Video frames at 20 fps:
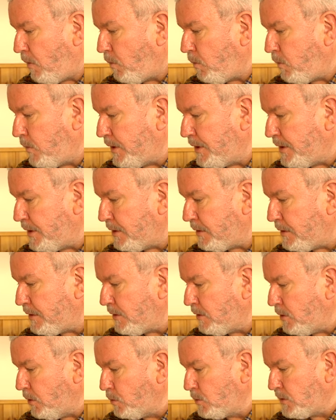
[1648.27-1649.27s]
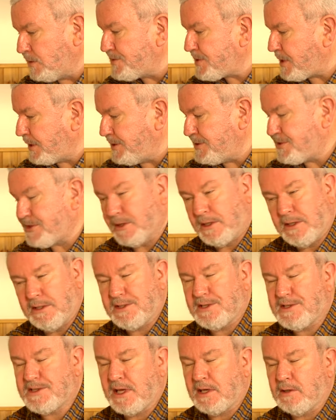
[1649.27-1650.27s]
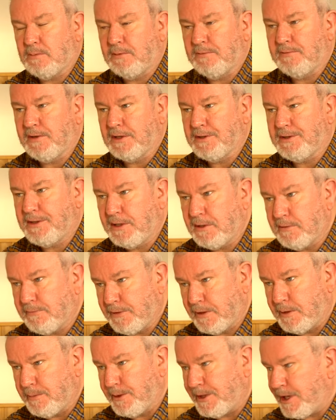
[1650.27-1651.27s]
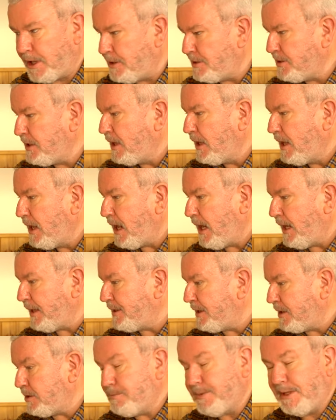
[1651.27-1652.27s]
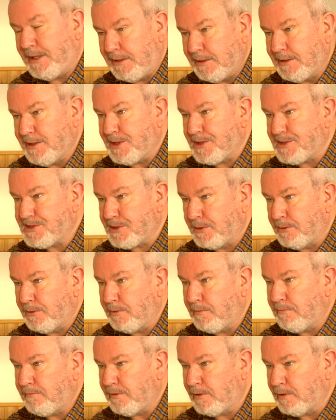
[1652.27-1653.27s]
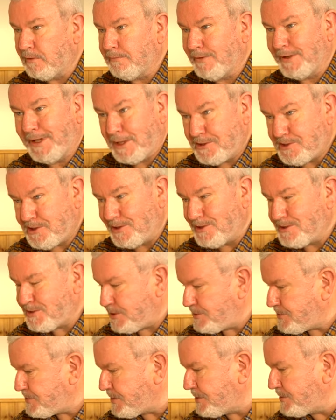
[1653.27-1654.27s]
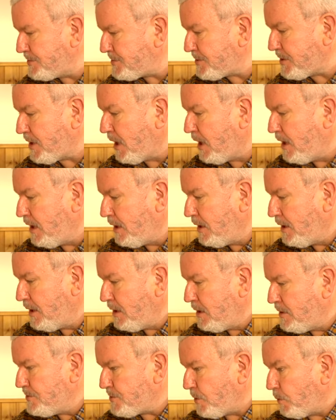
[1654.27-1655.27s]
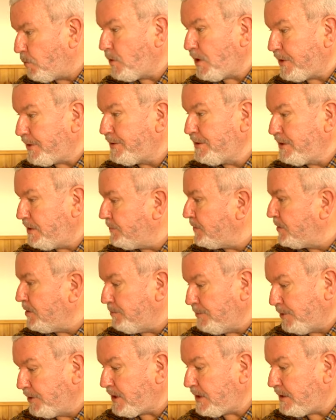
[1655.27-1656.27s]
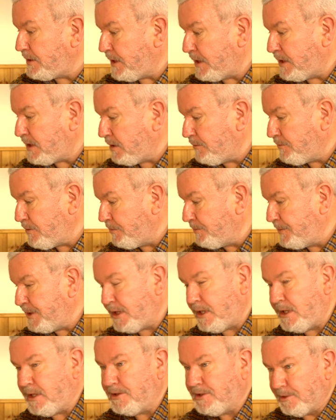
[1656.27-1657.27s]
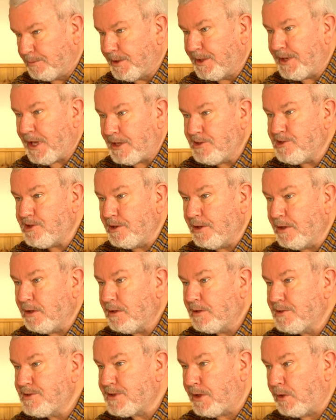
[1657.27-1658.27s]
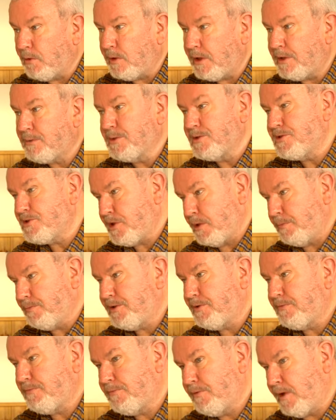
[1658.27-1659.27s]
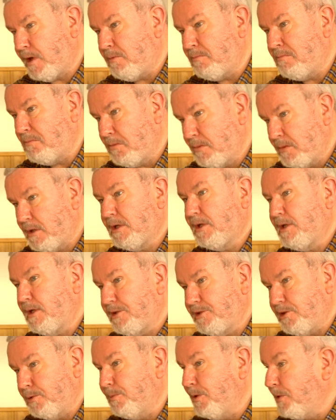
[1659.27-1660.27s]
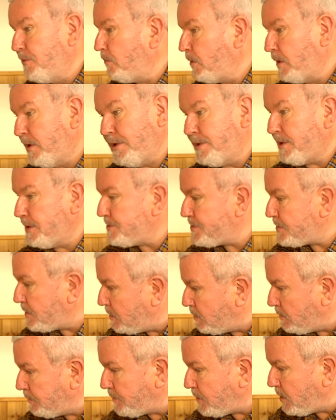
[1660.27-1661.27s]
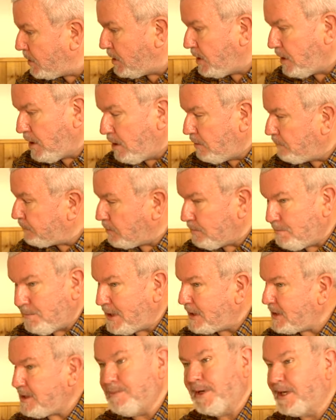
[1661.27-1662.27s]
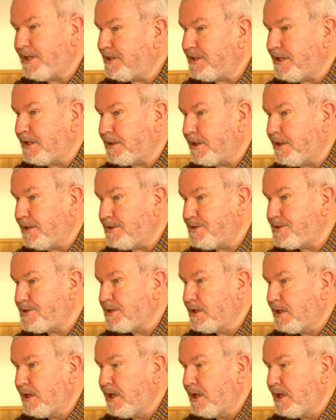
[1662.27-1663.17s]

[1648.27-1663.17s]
where locals had decided to set up a volunteer fire brigade and had appealed to the Sun for financial assistance. So rather than giving them money, they gave them the Dublin engine. So it was shipped from Dublin, where it had served for many, many decades,